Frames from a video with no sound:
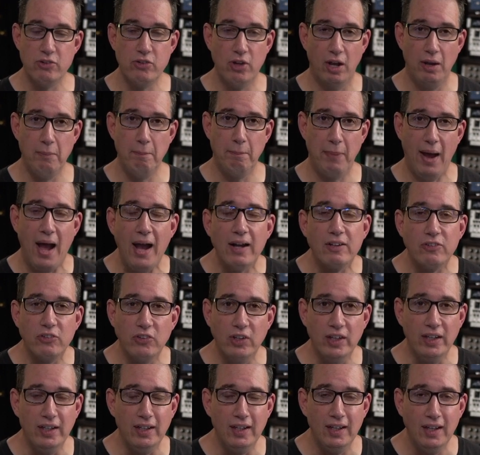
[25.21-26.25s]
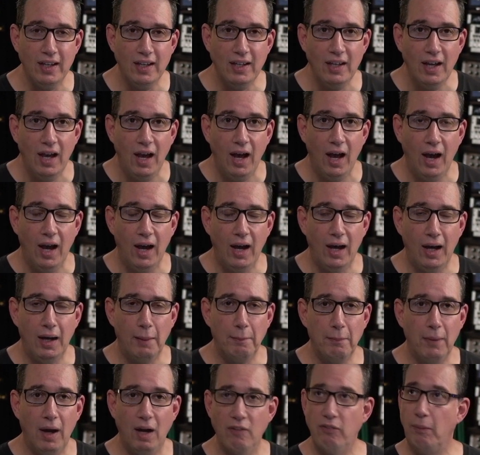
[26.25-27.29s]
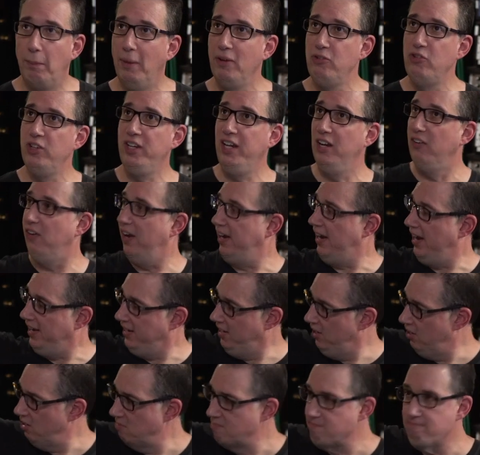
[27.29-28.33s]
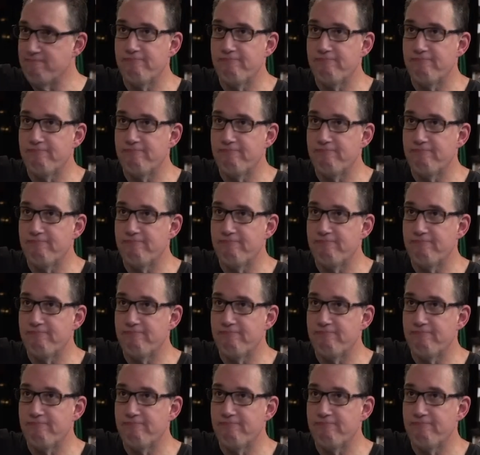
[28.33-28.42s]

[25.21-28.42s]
unboxing of a bunch of gear I got here.